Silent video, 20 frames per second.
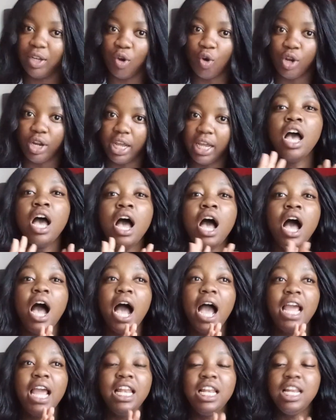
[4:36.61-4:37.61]
on it.
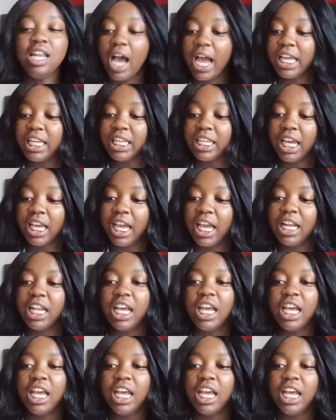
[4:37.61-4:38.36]
I like it.